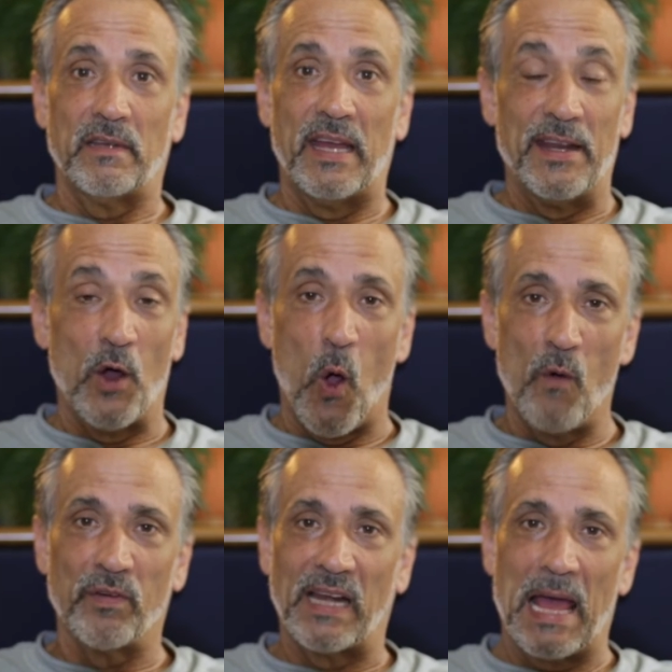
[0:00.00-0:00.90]
an
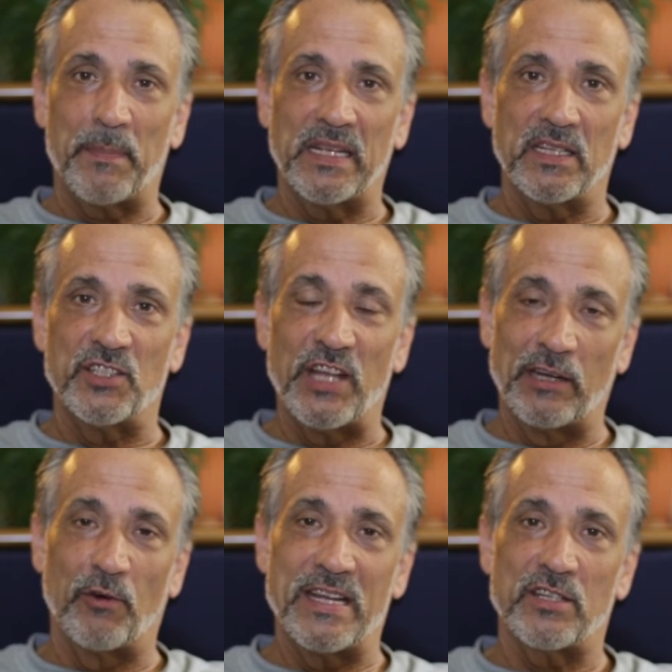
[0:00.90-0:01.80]
overlapping
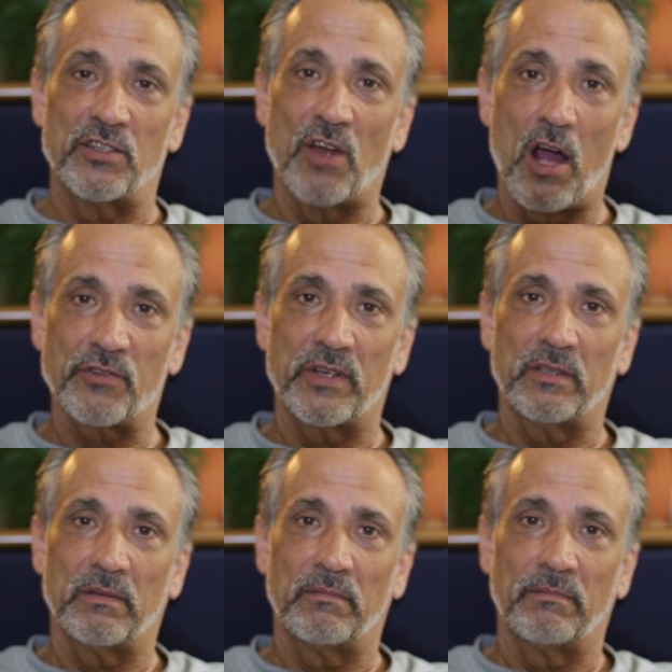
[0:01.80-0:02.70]
generation doctrine?
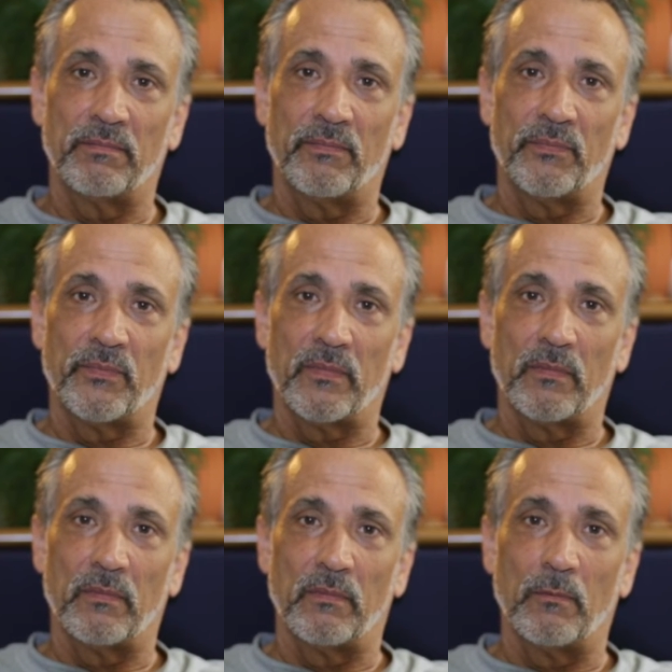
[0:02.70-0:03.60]

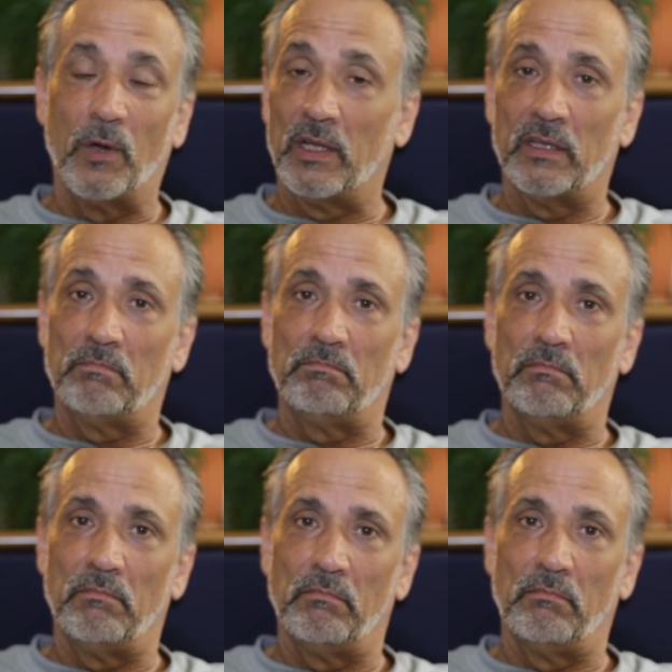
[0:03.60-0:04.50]
Well,
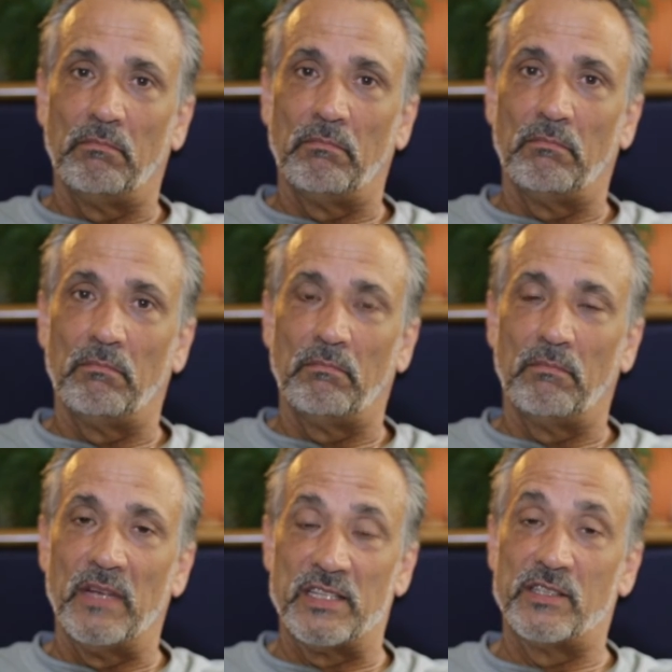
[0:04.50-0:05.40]

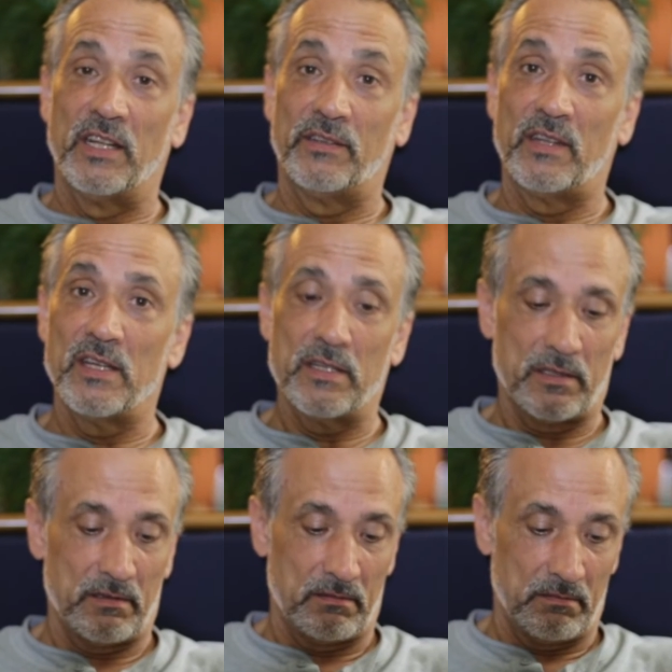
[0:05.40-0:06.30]
isn't it this?